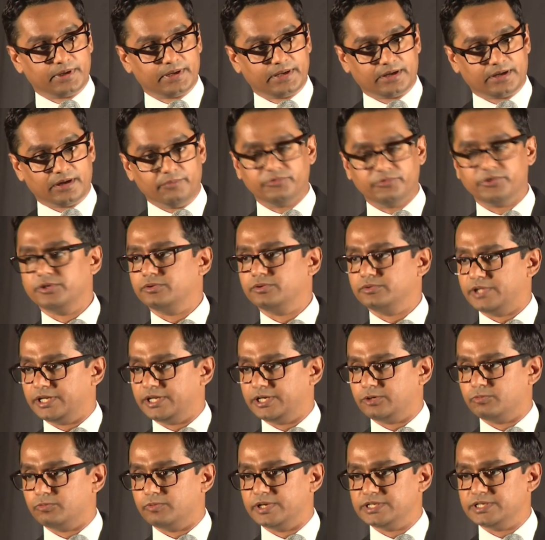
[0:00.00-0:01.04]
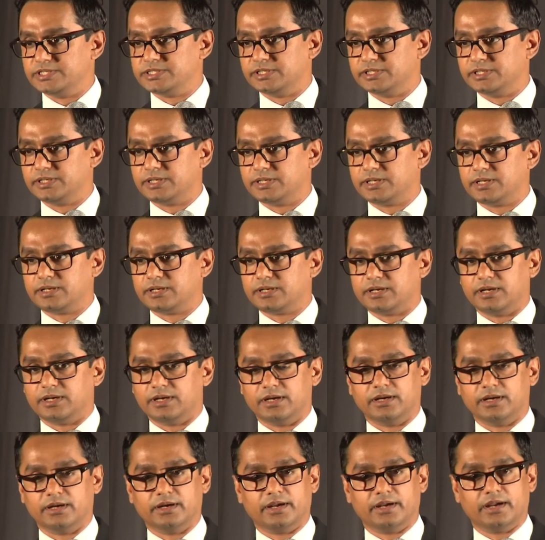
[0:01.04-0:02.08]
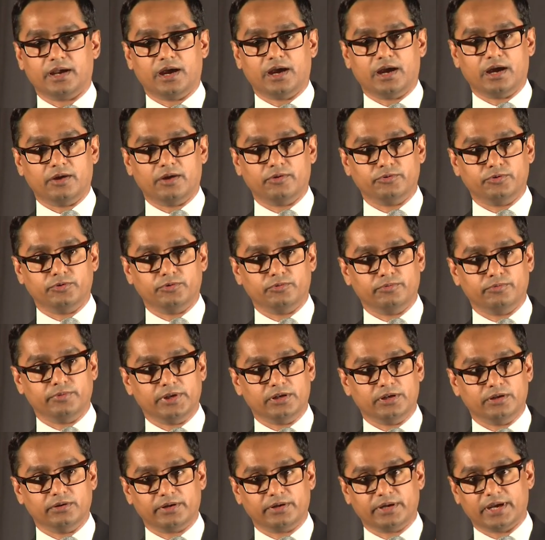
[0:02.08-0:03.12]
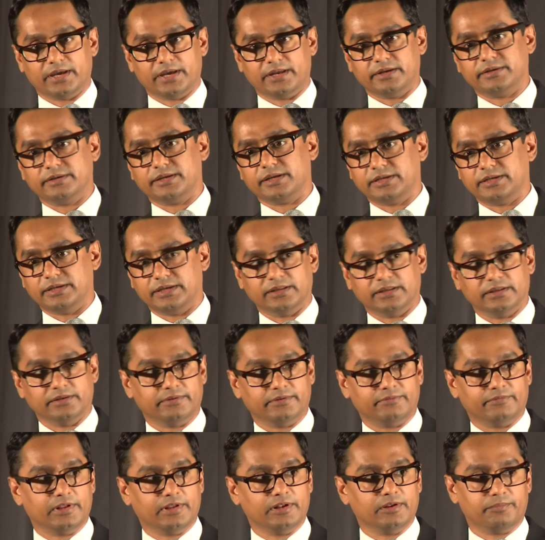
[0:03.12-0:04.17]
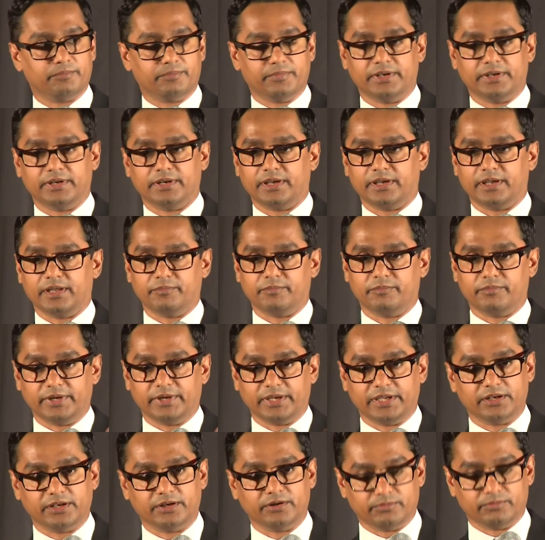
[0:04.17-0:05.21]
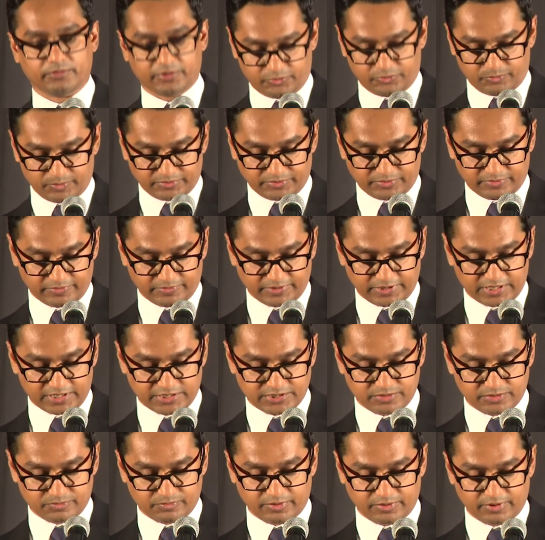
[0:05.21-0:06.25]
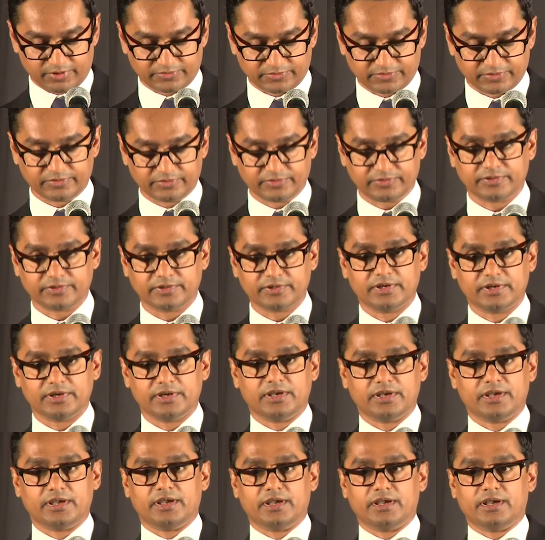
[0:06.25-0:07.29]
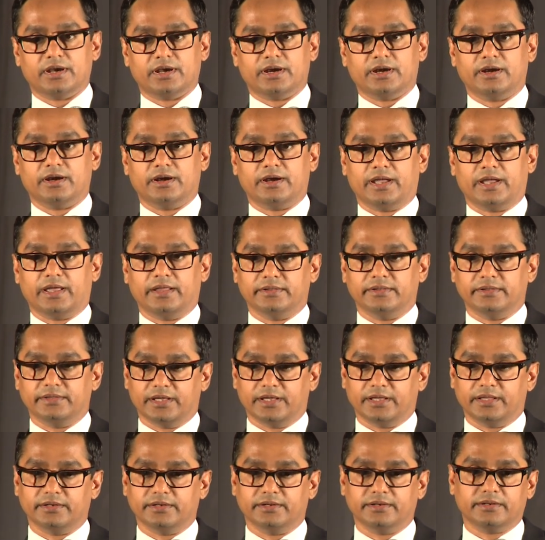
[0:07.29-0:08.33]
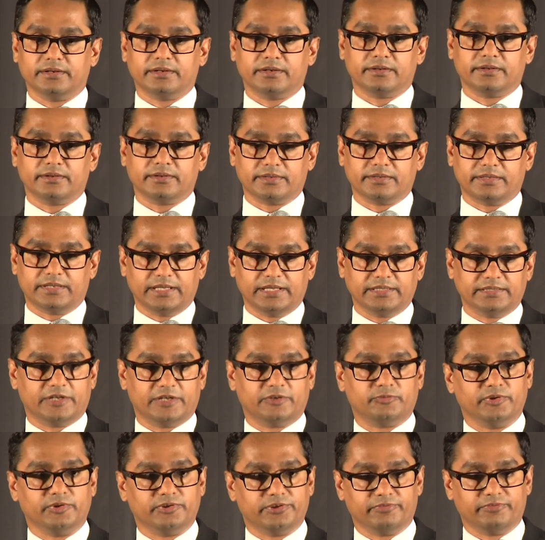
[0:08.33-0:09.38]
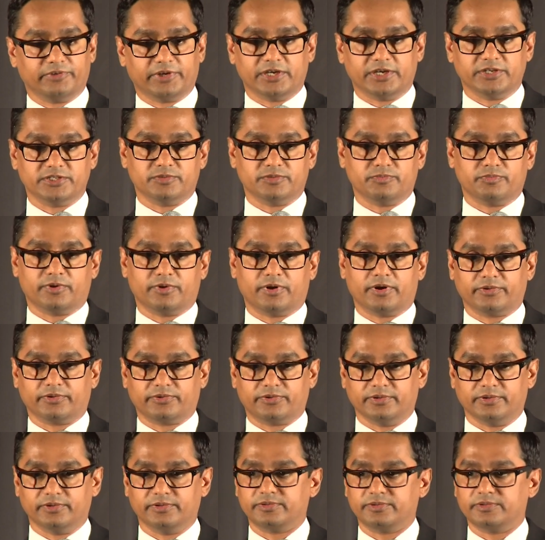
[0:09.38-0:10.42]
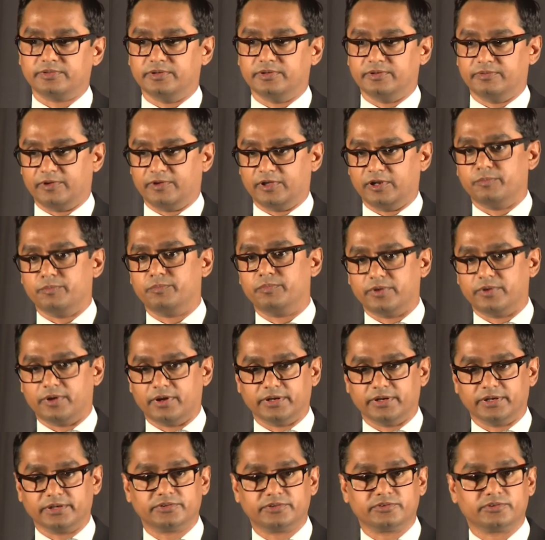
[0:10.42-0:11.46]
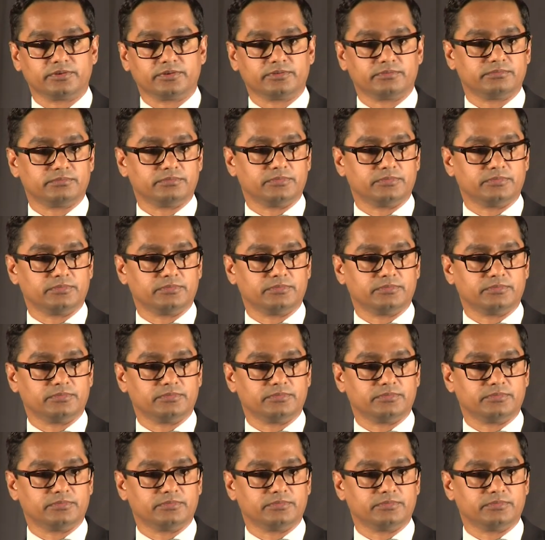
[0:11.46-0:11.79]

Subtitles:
comes into that equation, how do we look at a technical development and bring it into a specification process, and then take that specification process, develop products